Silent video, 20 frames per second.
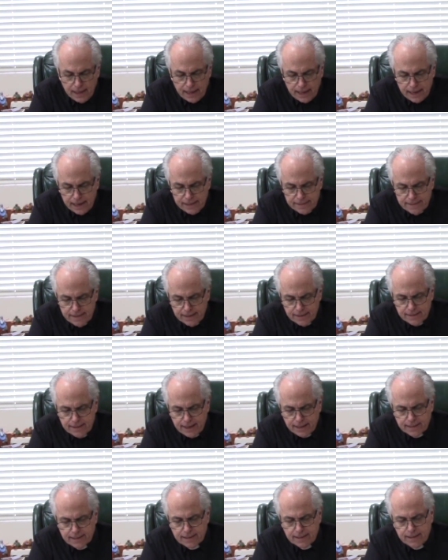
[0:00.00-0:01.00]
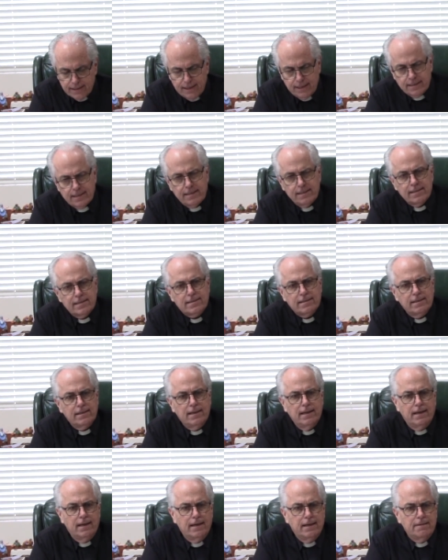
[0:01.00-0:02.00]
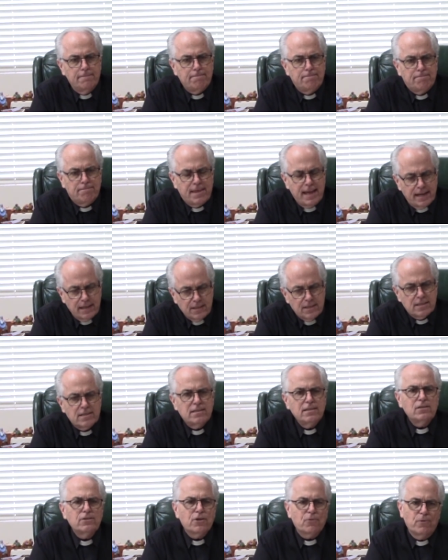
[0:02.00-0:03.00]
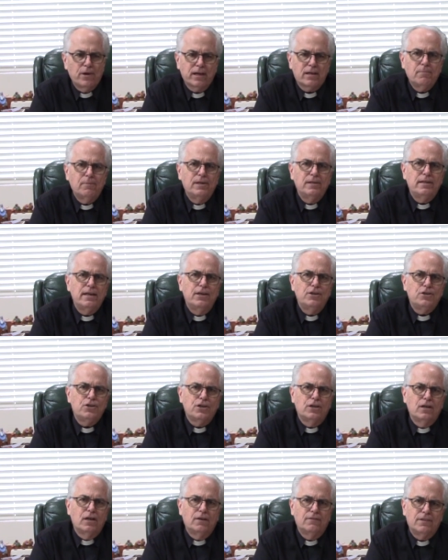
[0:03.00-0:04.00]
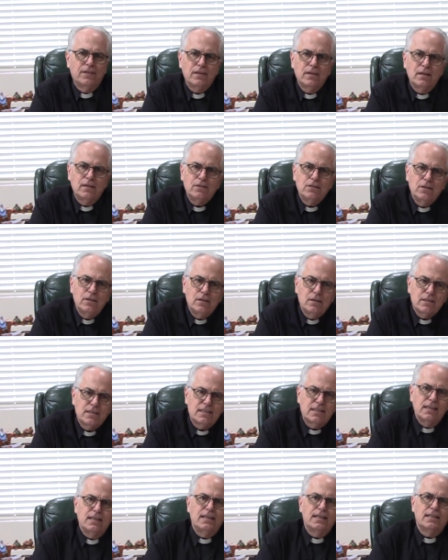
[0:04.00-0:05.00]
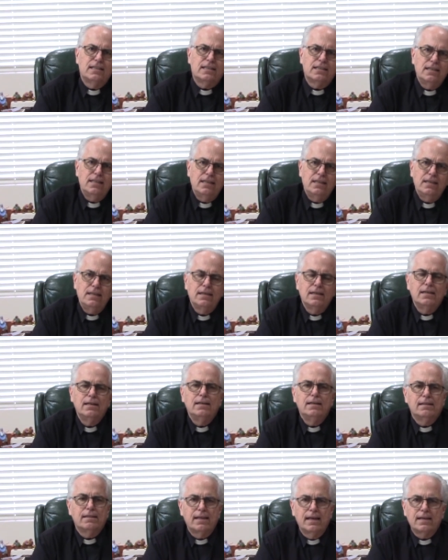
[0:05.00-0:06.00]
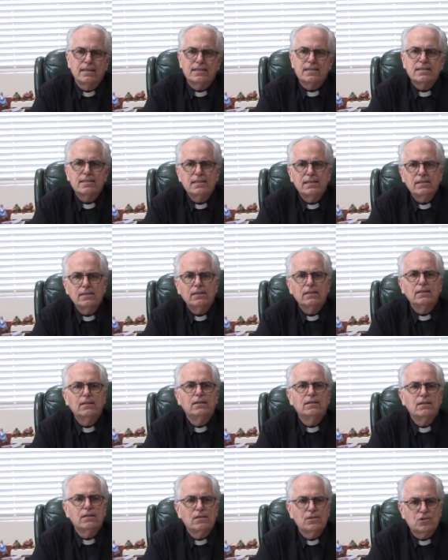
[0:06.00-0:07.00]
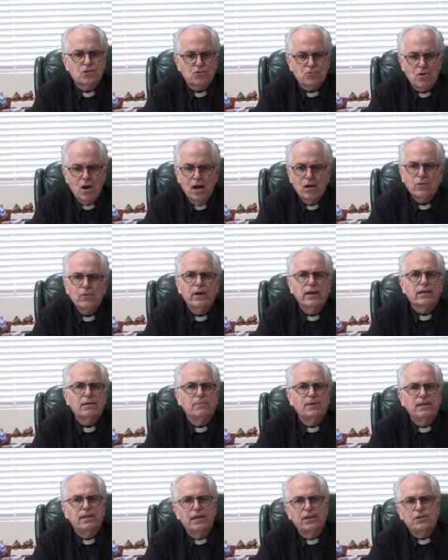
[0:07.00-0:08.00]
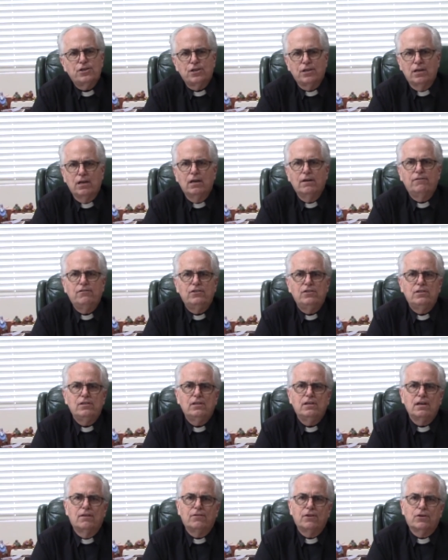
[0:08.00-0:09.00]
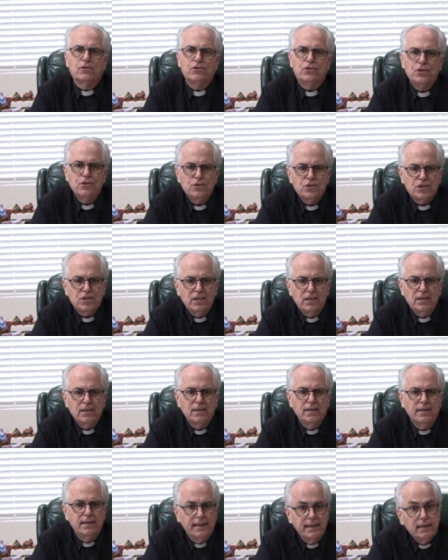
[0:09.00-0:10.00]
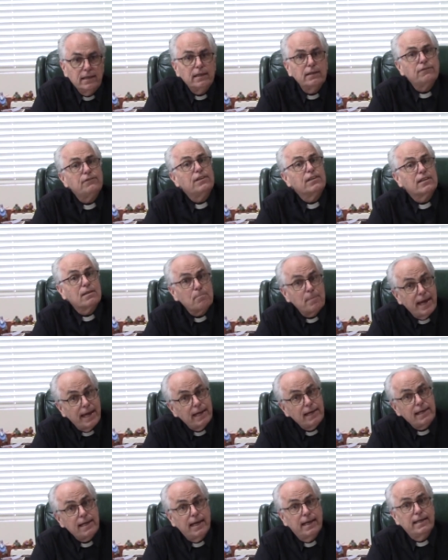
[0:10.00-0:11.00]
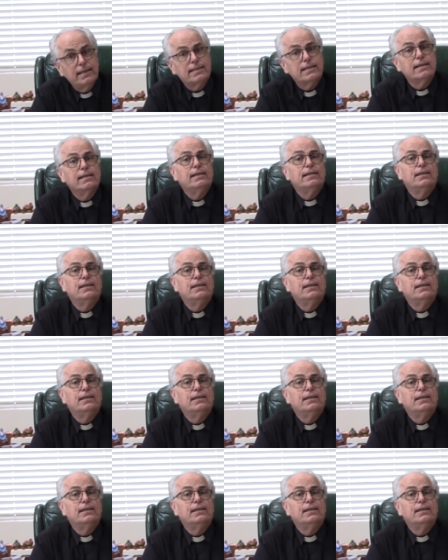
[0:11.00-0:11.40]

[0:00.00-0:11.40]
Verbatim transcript: and I think that's this is that is still the recommendation of the CDC. That is still the strong recommendation of Governor Ducey. He lifted the mandate,